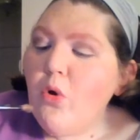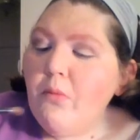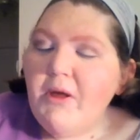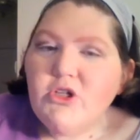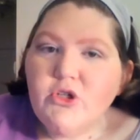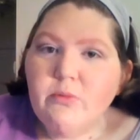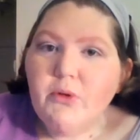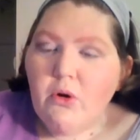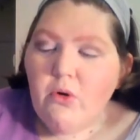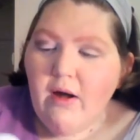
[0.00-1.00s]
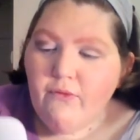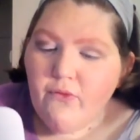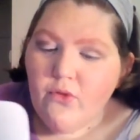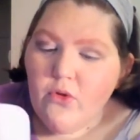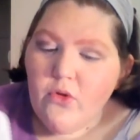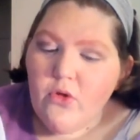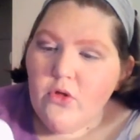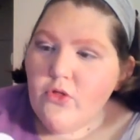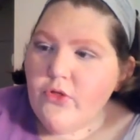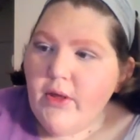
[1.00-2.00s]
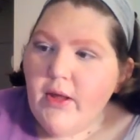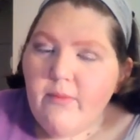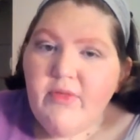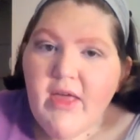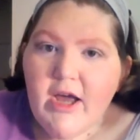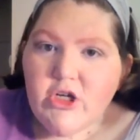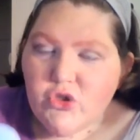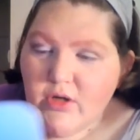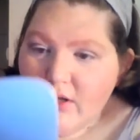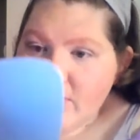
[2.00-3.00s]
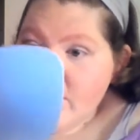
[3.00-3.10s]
Make sure you blow off the extra